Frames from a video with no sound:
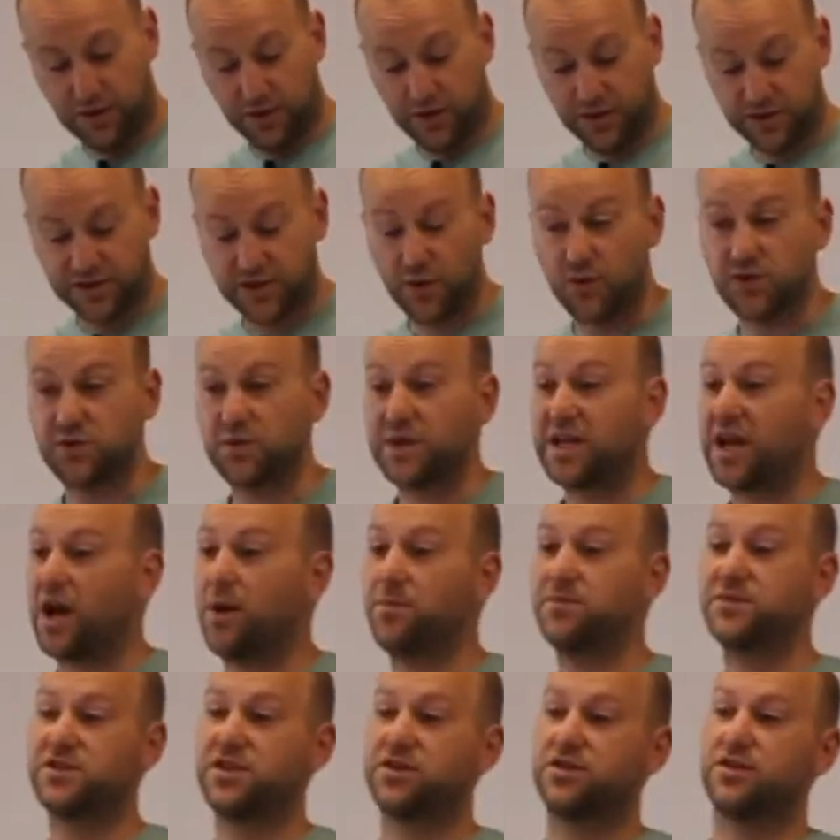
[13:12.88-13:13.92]
So, as we
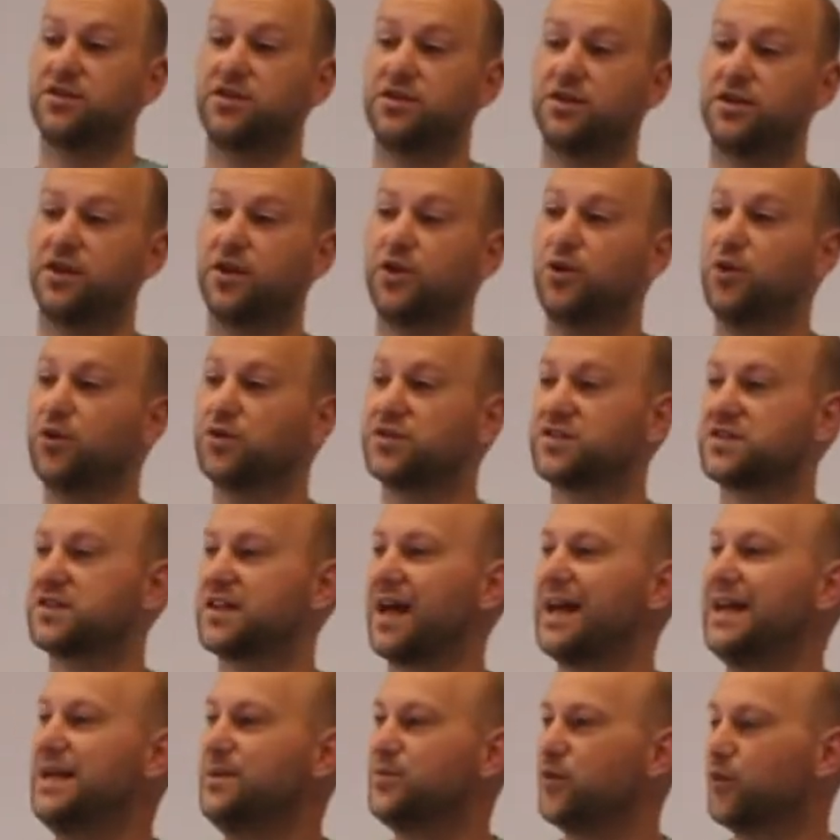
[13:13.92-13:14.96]
come to the Lord's
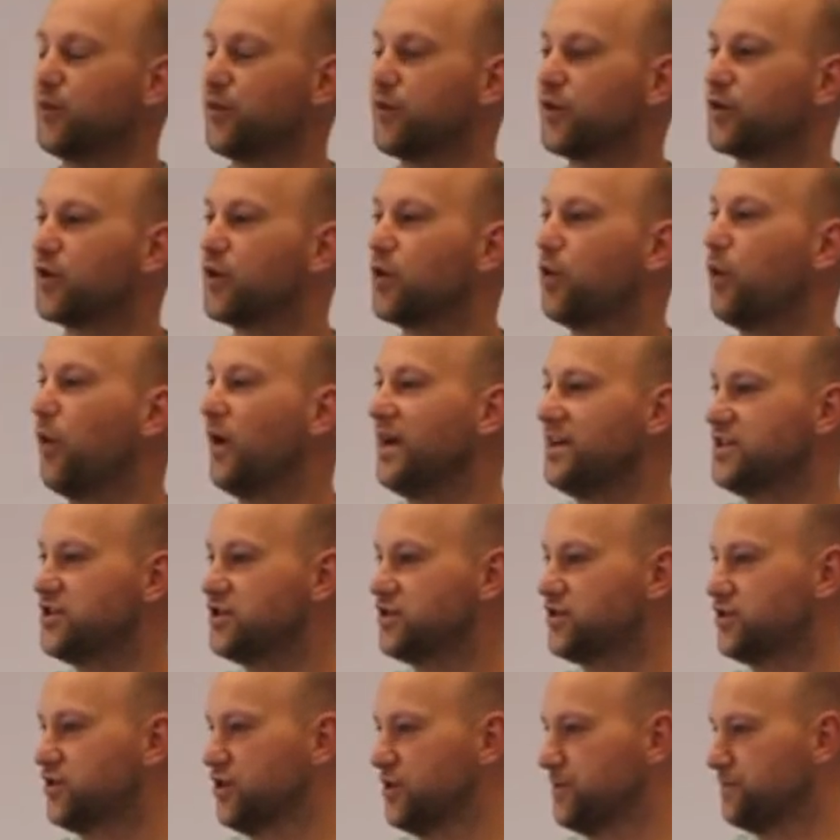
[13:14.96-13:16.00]
table, the
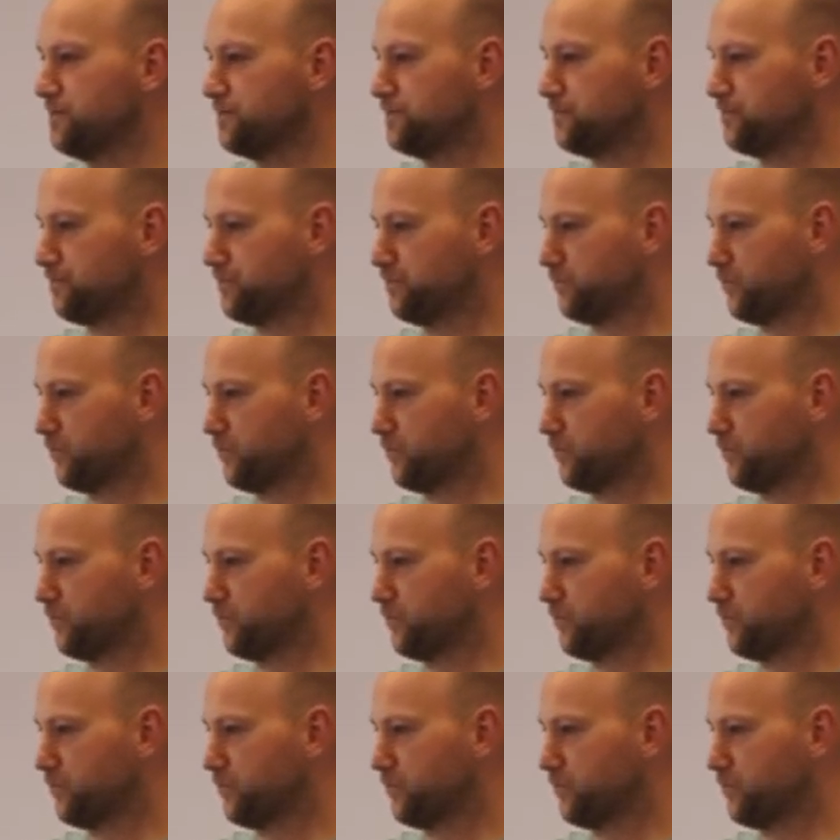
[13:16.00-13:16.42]
question